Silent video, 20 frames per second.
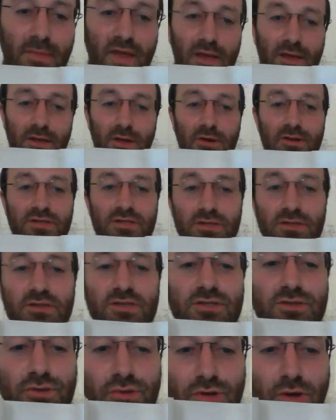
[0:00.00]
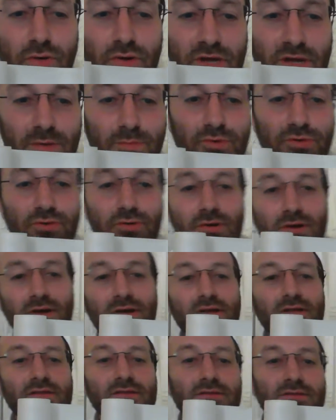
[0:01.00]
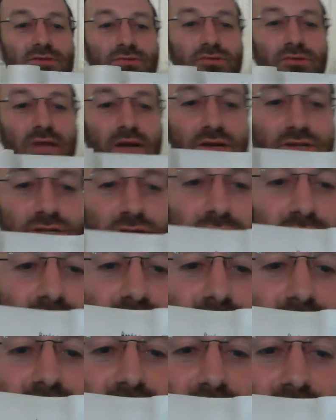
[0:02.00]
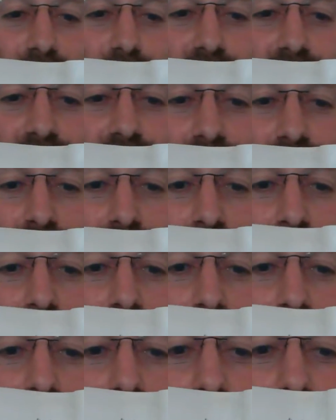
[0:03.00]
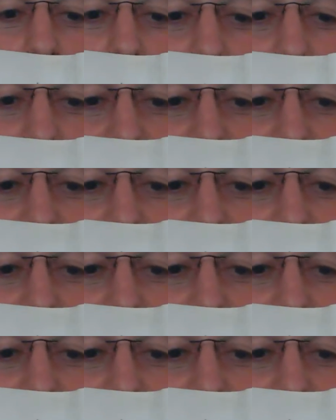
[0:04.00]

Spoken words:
and since you know Hebrew, this is helpful. In